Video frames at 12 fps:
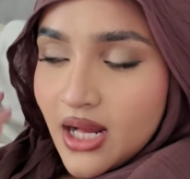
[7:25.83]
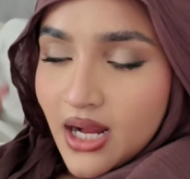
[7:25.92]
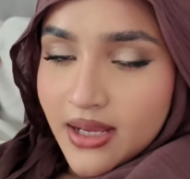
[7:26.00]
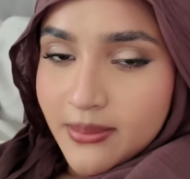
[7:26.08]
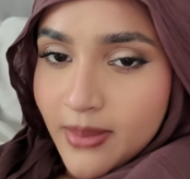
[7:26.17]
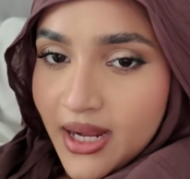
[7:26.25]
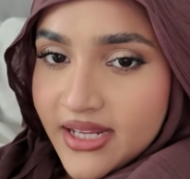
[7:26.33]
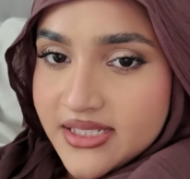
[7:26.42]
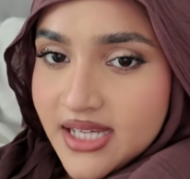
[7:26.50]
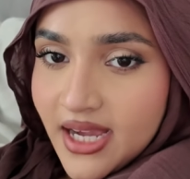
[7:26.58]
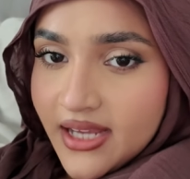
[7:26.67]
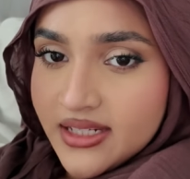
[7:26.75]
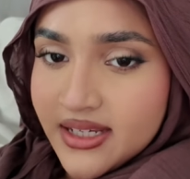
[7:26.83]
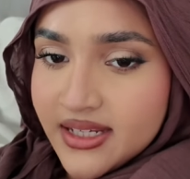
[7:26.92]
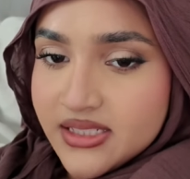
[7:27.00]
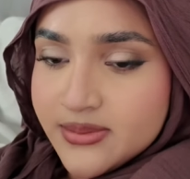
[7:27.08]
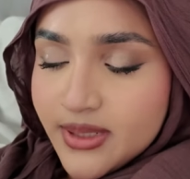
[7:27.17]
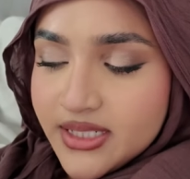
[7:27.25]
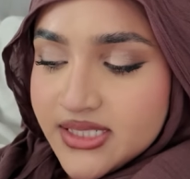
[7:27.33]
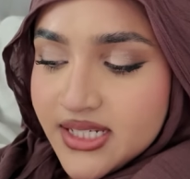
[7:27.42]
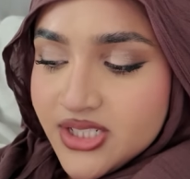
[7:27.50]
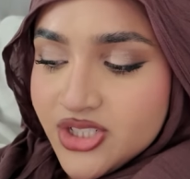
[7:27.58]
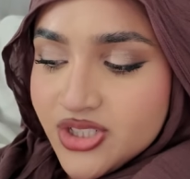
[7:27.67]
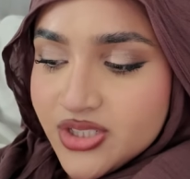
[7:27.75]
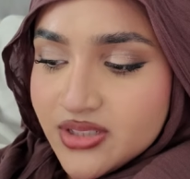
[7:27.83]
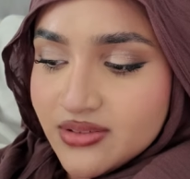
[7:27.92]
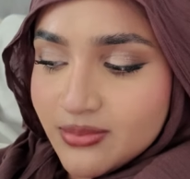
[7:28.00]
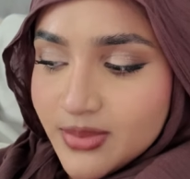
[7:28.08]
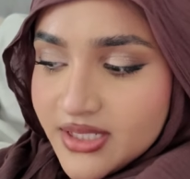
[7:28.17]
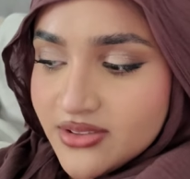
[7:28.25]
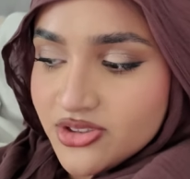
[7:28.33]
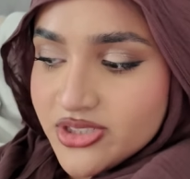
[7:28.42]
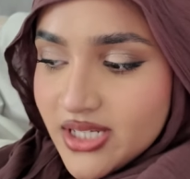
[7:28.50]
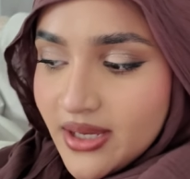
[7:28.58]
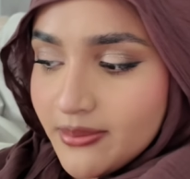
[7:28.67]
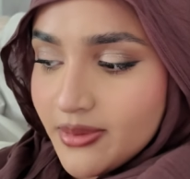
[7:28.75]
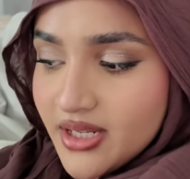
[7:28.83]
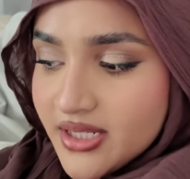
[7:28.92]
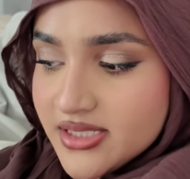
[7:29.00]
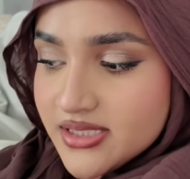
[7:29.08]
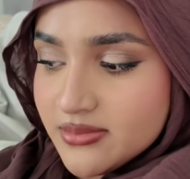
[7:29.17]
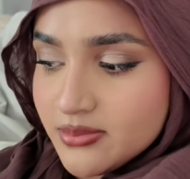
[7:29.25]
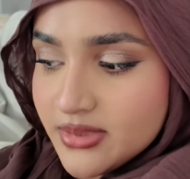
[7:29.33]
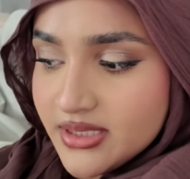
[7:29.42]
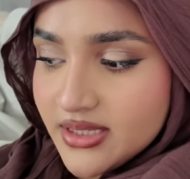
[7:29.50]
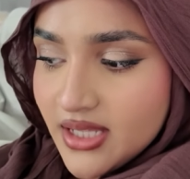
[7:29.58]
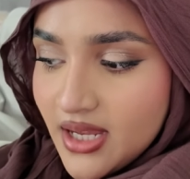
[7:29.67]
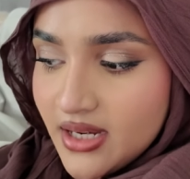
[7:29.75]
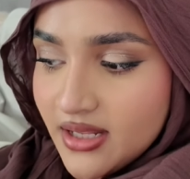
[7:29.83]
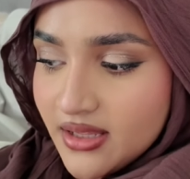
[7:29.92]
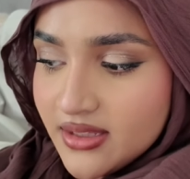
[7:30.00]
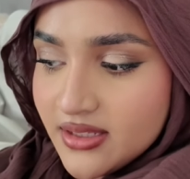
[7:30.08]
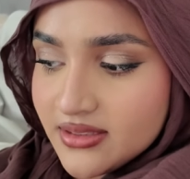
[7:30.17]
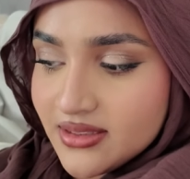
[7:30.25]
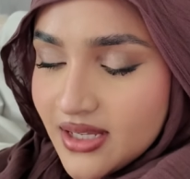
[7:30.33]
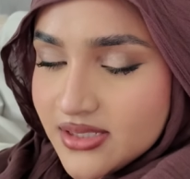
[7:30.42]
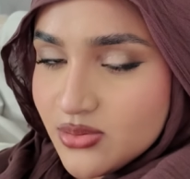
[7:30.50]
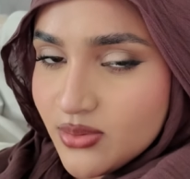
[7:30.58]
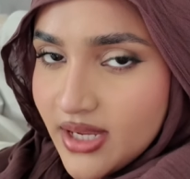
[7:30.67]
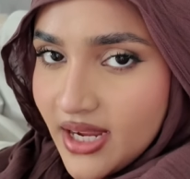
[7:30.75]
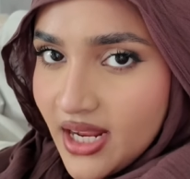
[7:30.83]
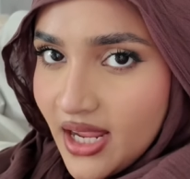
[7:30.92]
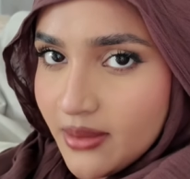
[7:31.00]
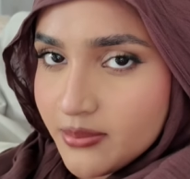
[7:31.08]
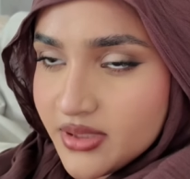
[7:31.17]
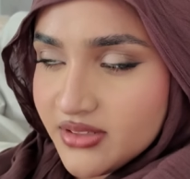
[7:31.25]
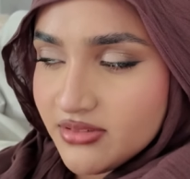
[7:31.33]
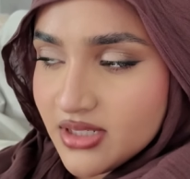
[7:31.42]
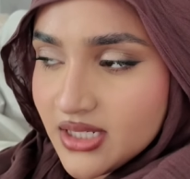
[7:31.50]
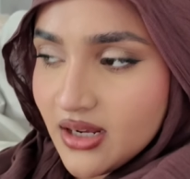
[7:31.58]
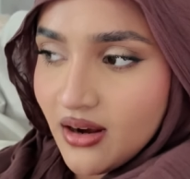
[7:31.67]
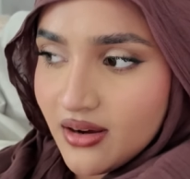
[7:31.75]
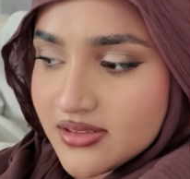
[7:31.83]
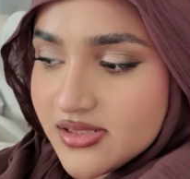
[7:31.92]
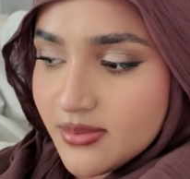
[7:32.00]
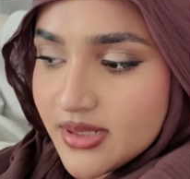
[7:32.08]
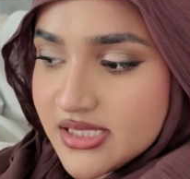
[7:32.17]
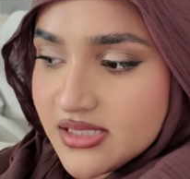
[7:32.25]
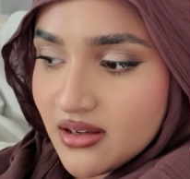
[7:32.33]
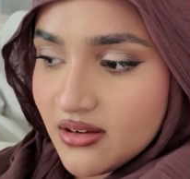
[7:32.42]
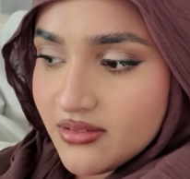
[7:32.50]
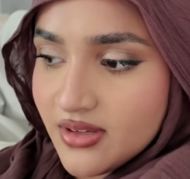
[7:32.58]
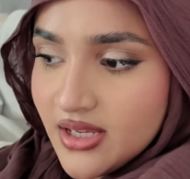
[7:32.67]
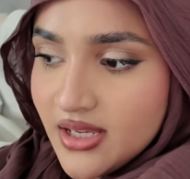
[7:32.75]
in my head I had an expectation of being on time and I didn't meet that. And I think that's where I can be really hard on myself.